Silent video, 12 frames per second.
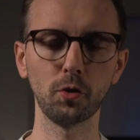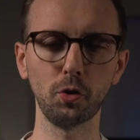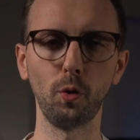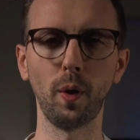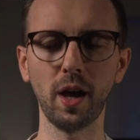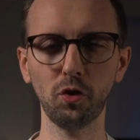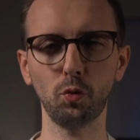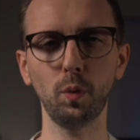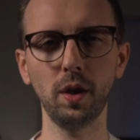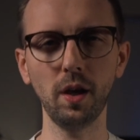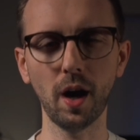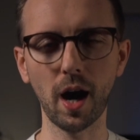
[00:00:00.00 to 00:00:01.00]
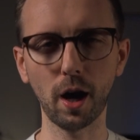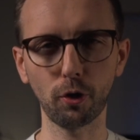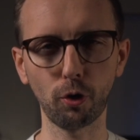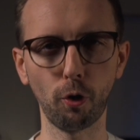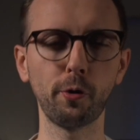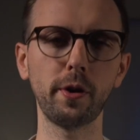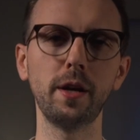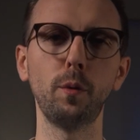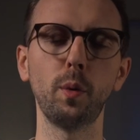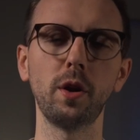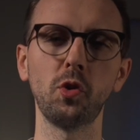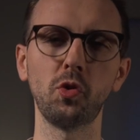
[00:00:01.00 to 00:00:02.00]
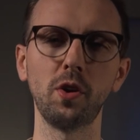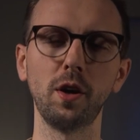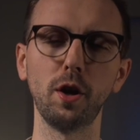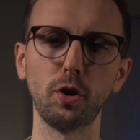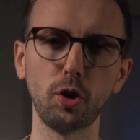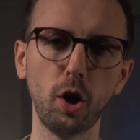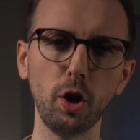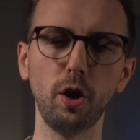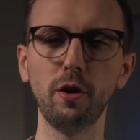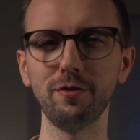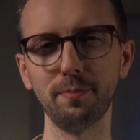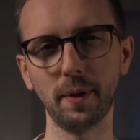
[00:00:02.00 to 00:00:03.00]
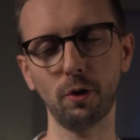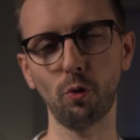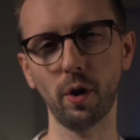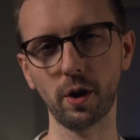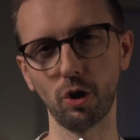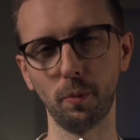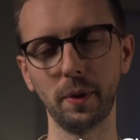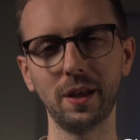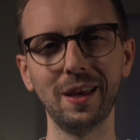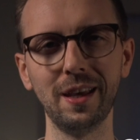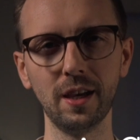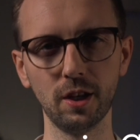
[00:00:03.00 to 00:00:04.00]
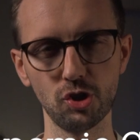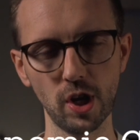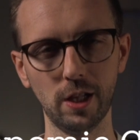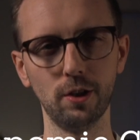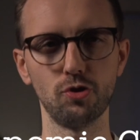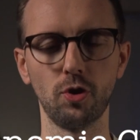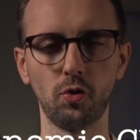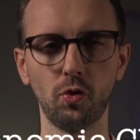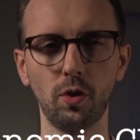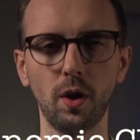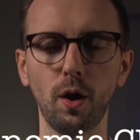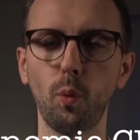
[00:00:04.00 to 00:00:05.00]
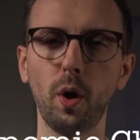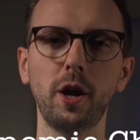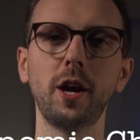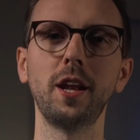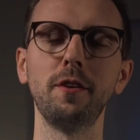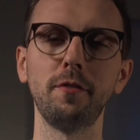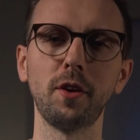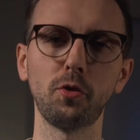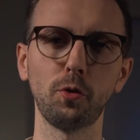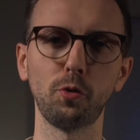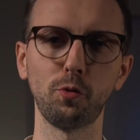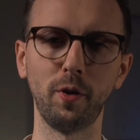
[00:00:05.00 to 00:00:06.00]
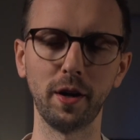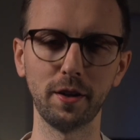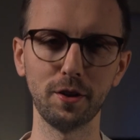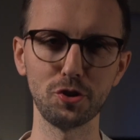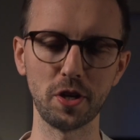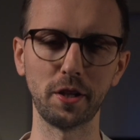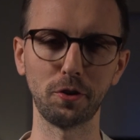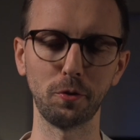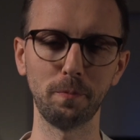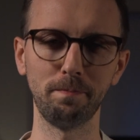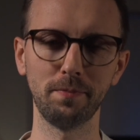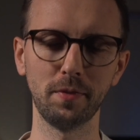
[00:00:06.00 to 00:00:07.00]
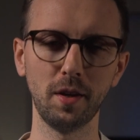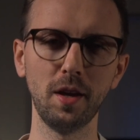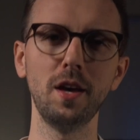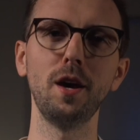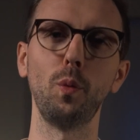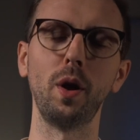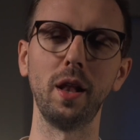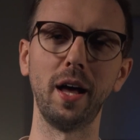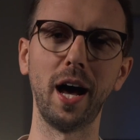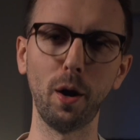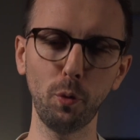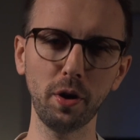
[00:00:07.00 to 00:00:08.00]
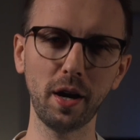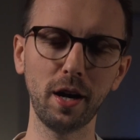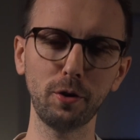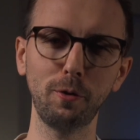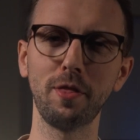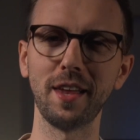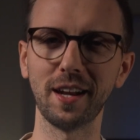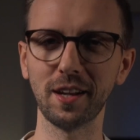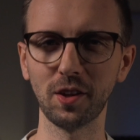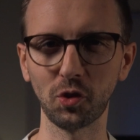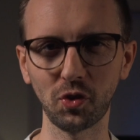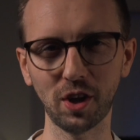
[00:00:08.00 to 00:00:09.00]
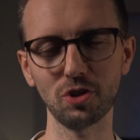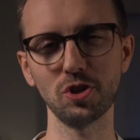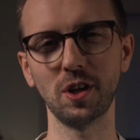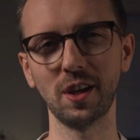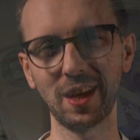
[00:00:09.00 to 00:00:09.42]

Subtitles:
so as we are currently witnessing a ton of macroeconomic challenges, where can investors find shelter? Well, I would argue that stashing